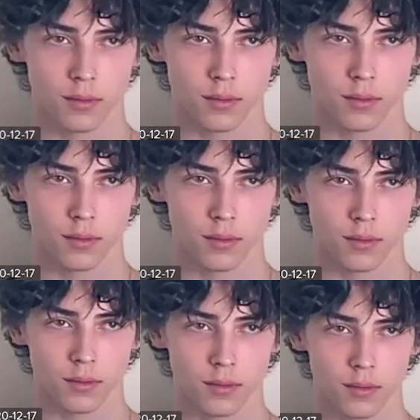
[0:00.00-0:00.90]

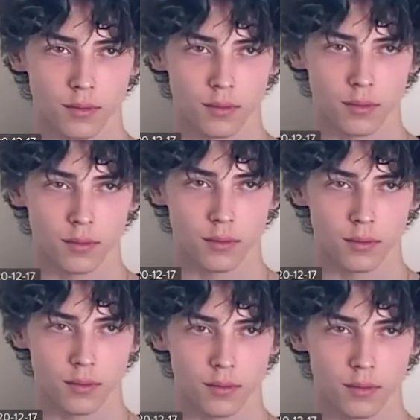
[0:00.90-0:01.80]

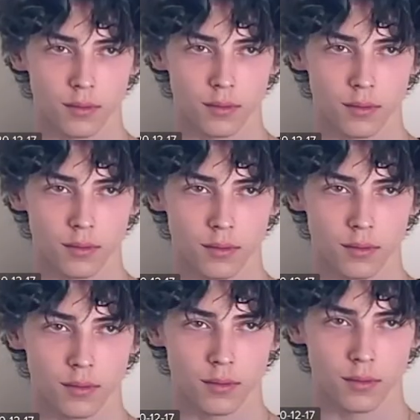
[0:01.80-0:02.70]

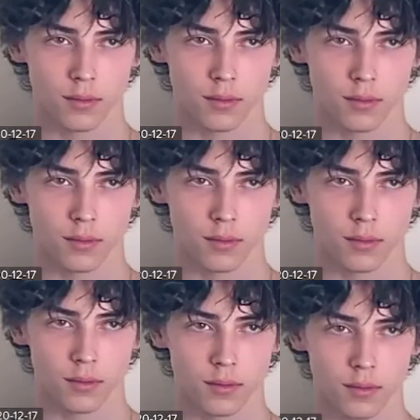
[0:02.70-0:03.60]

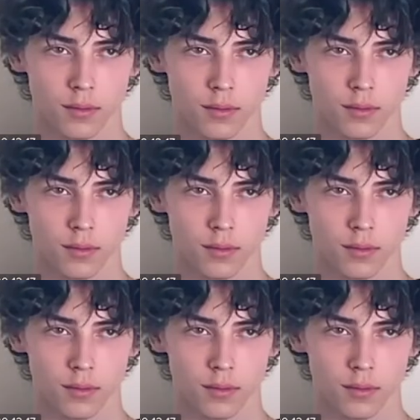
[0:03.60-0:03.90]
The person shown says nothing.